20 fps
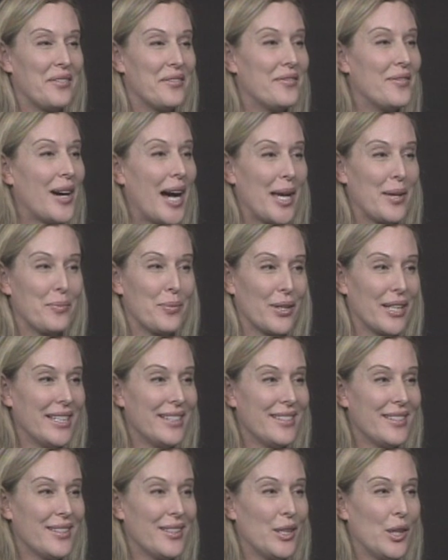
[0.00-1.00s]

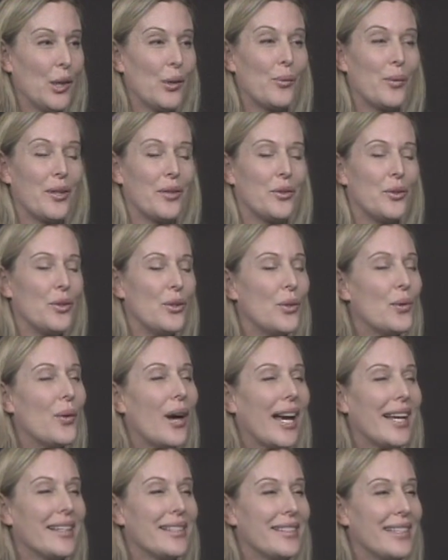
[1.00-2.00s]
vibrant with new
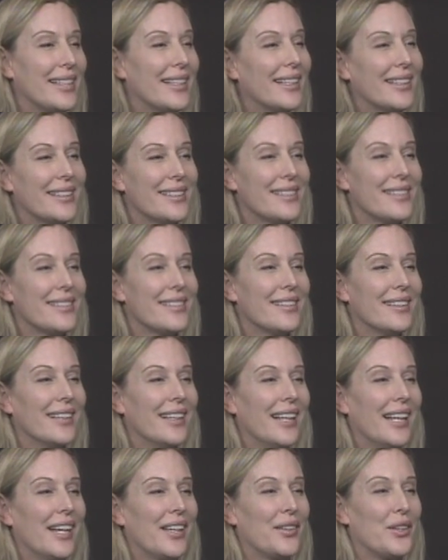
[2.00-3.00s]
ideas.
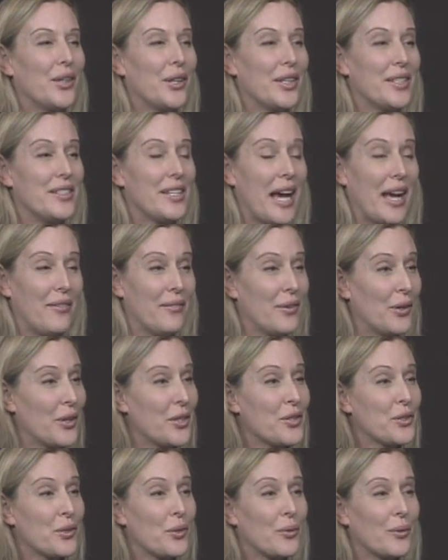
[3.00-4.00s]
They're a
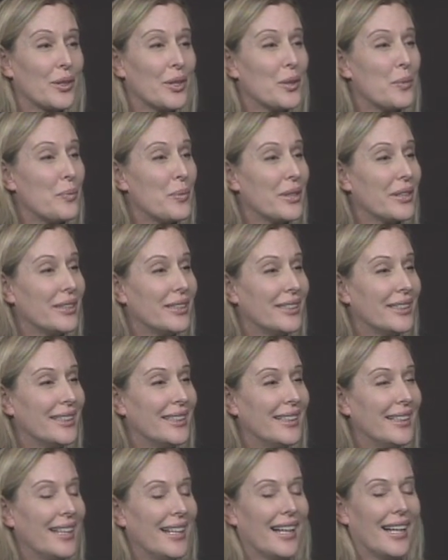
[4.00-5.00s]
diverse group.
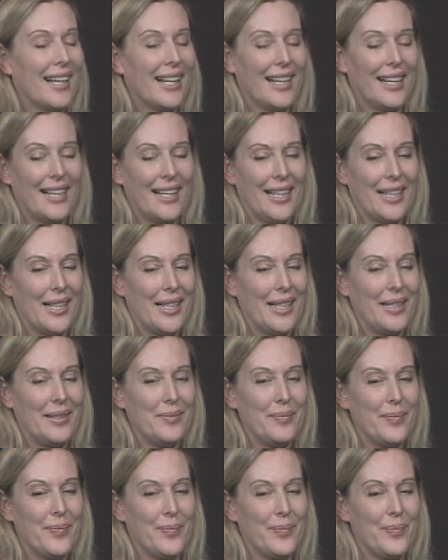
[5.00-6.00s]

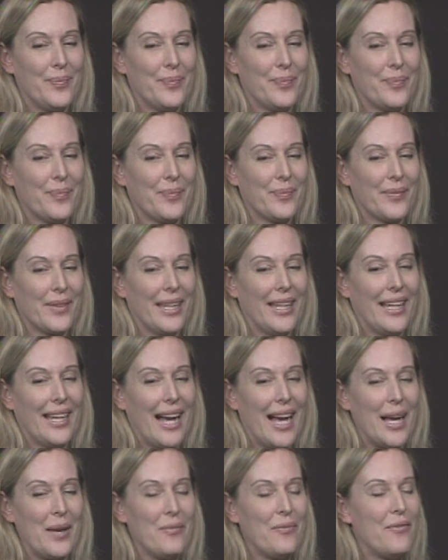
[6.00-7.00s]

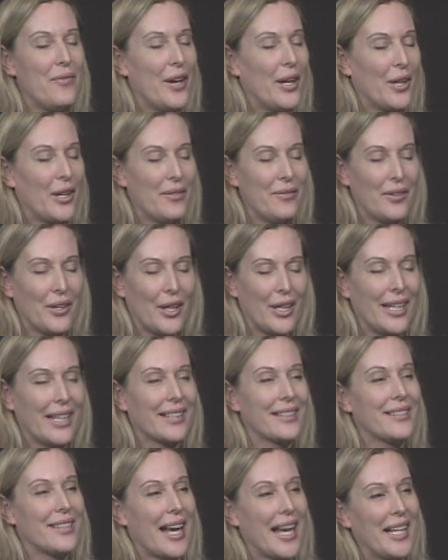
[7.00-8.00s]
I'm very, very
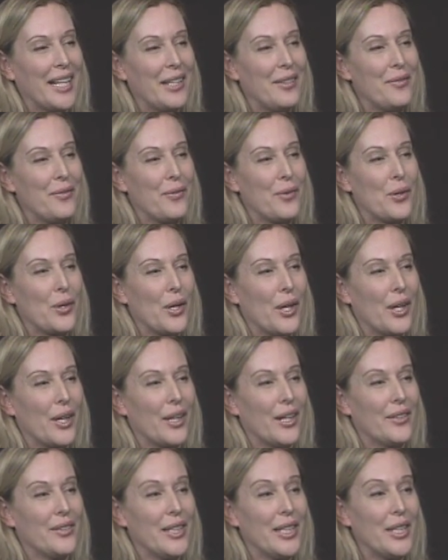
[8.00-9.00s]
excited
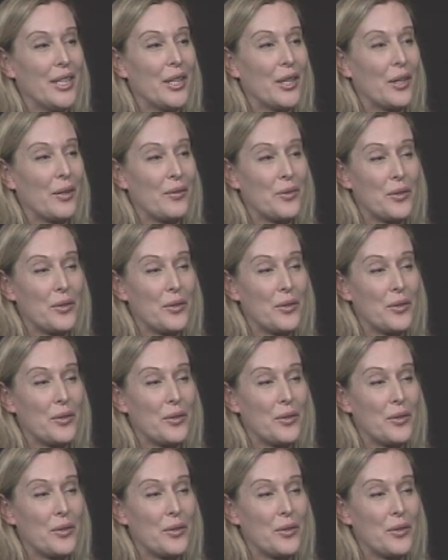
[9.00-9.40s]
for the year of